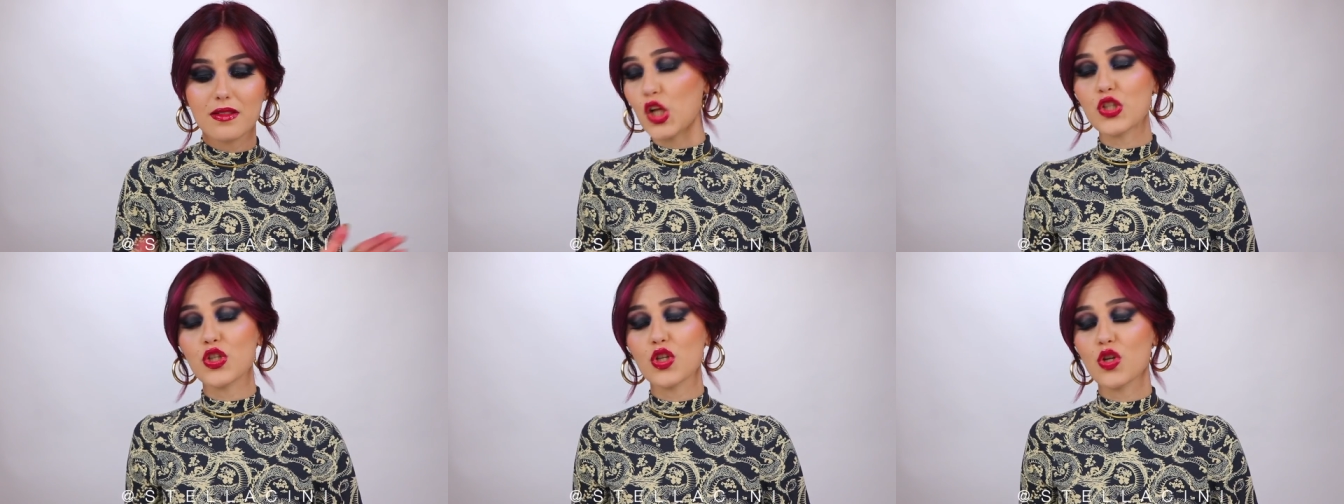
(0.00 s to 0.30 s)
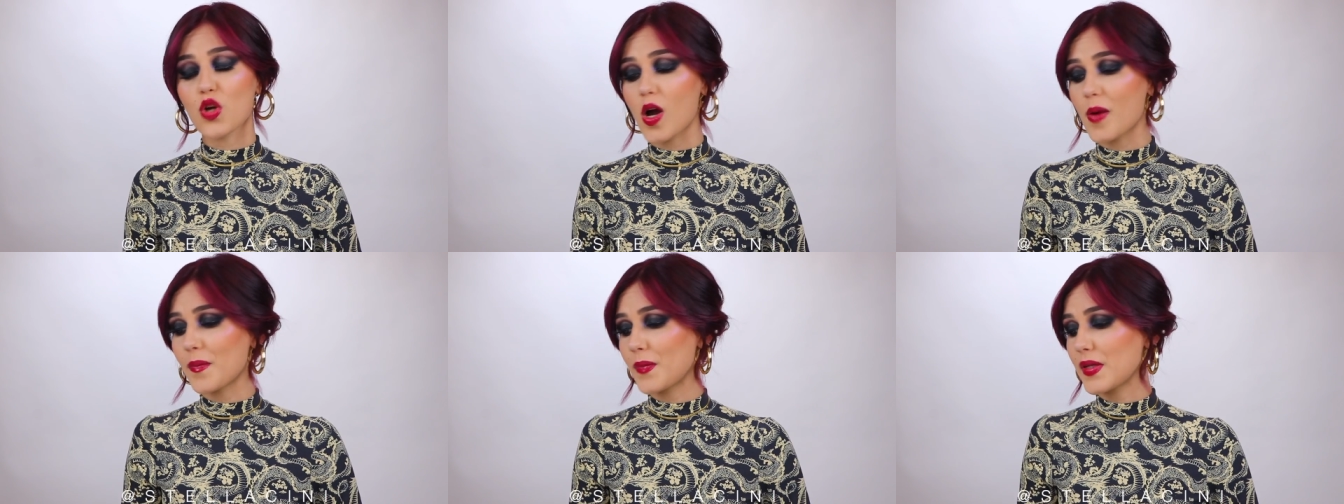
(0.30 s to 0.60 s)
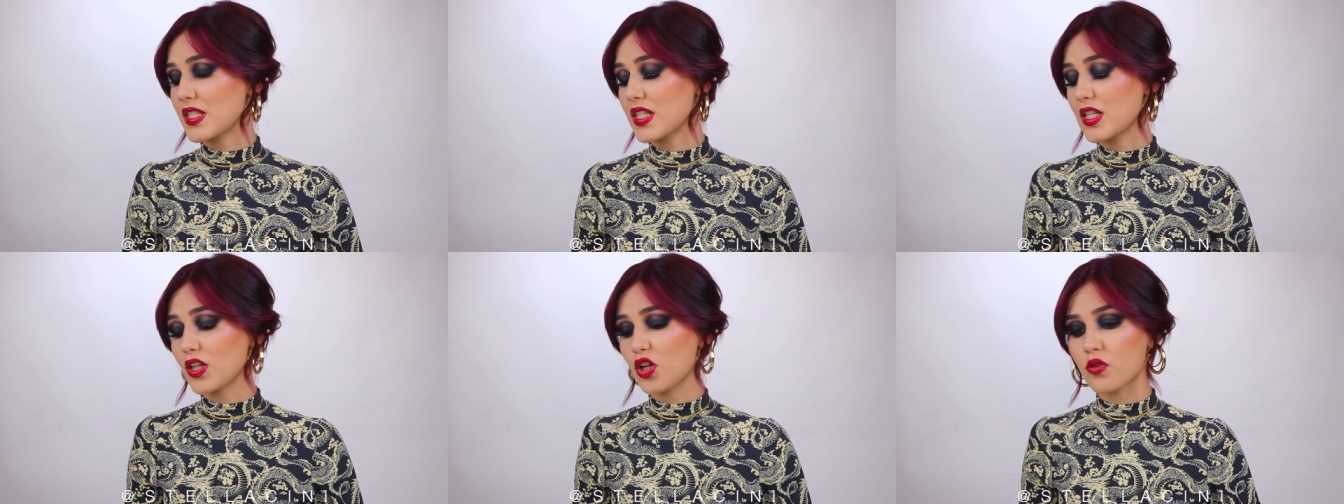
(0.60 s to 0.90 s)
Also no, I'm
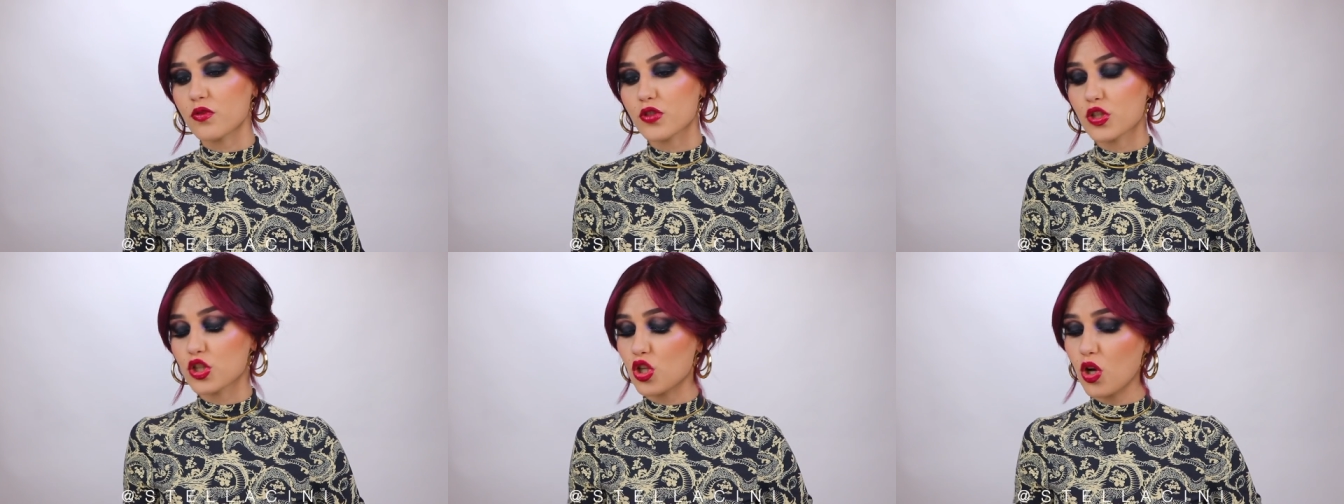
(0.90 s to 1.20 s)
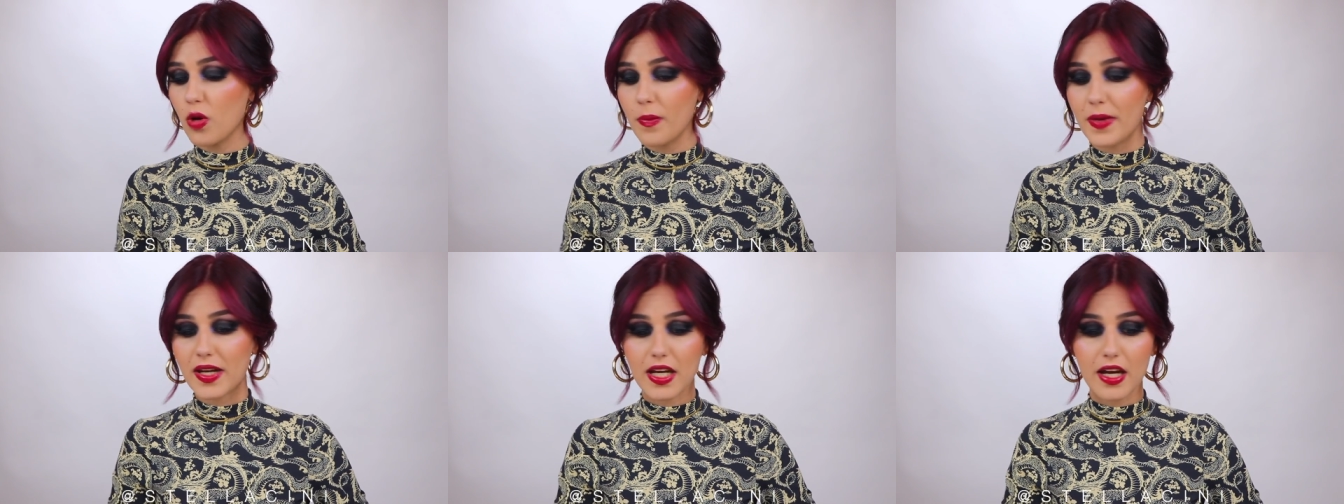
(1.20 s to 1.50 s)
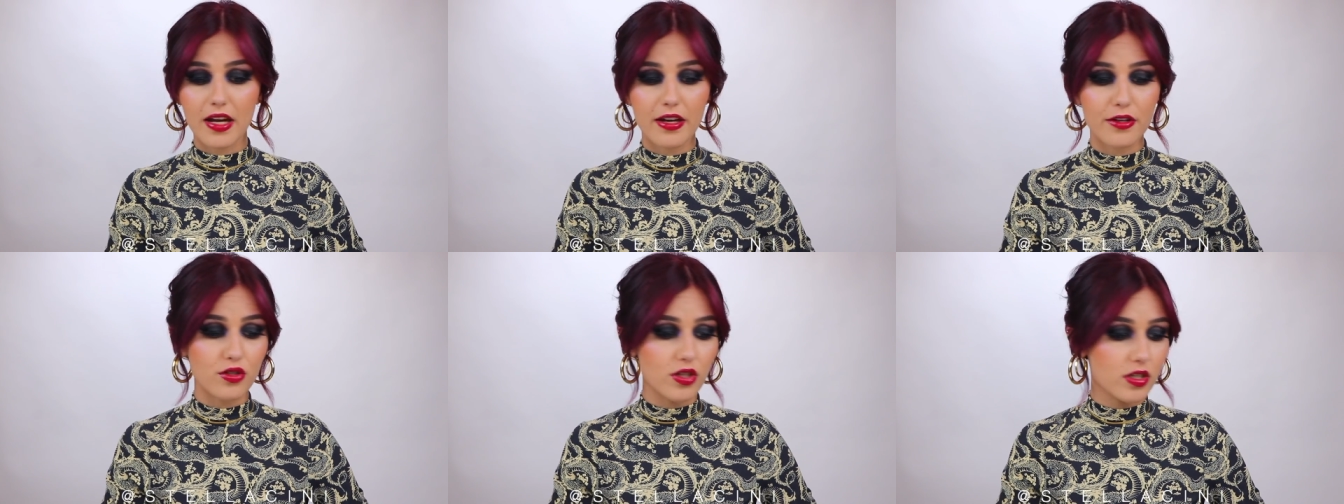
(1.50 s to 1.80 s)
pissing off so many
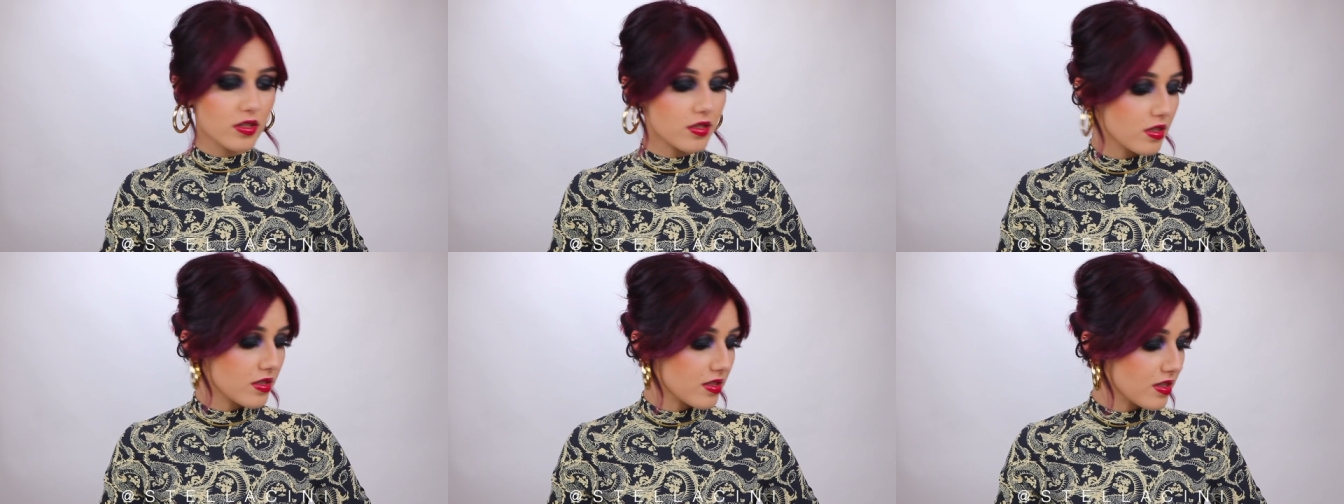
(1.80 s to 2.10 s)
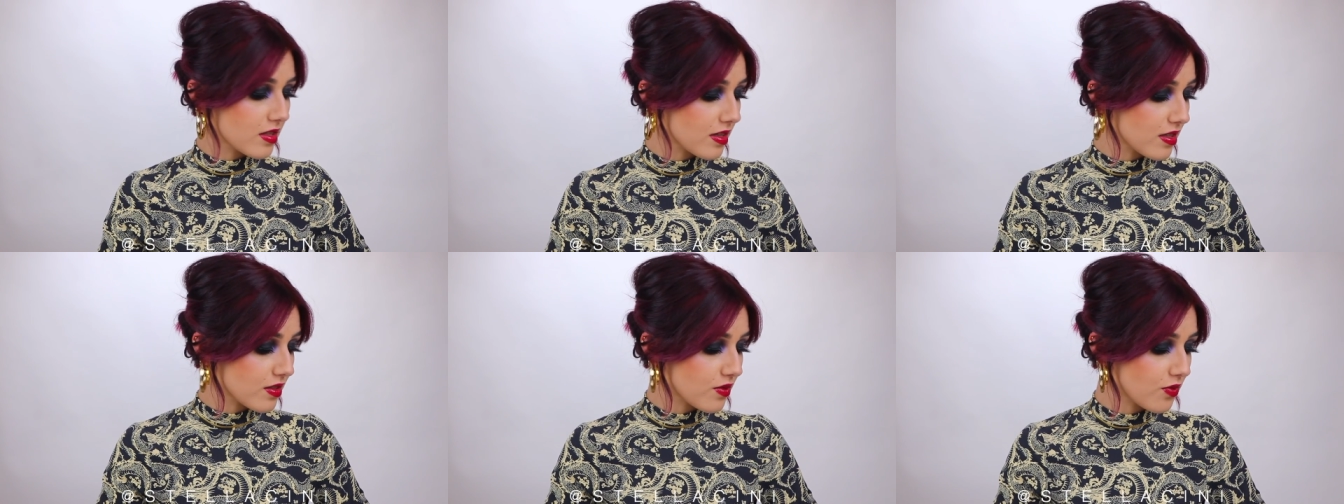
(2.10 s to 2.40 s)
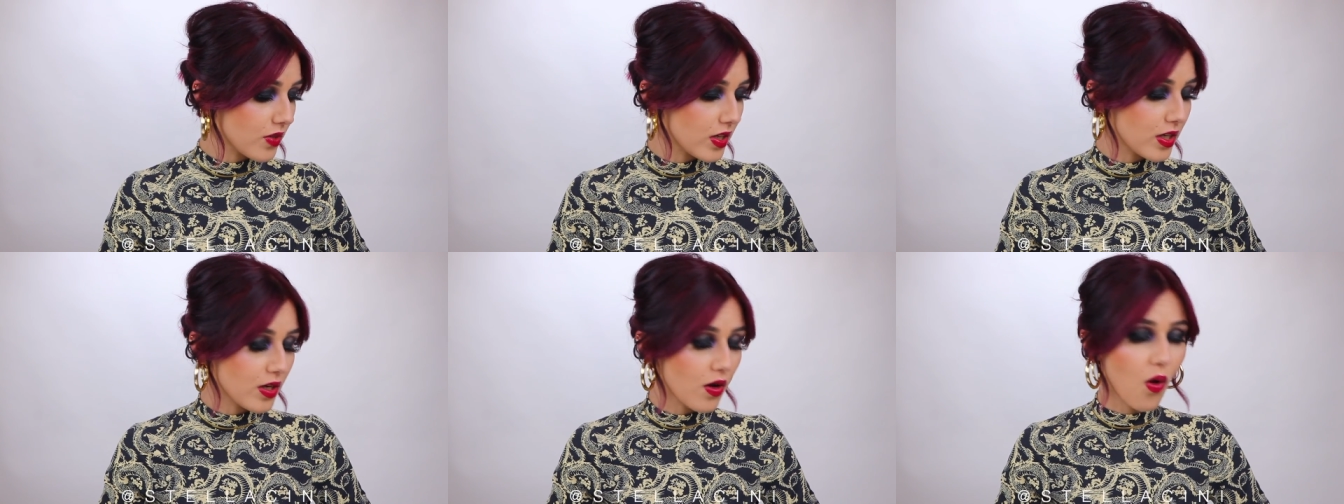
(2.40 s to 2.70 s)
hairdressers in this
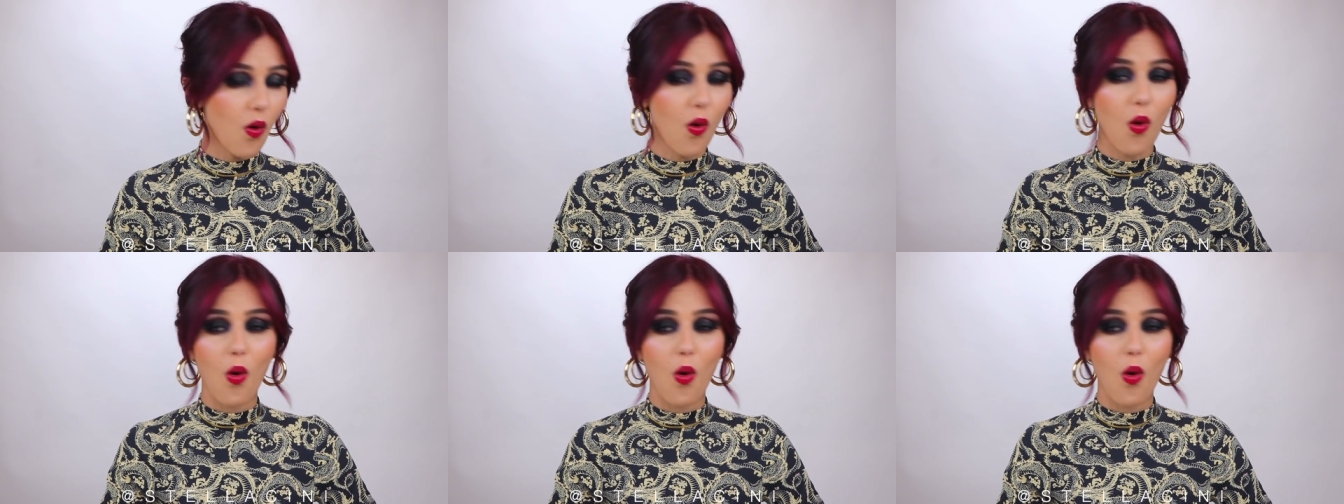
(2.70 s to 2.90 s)
video,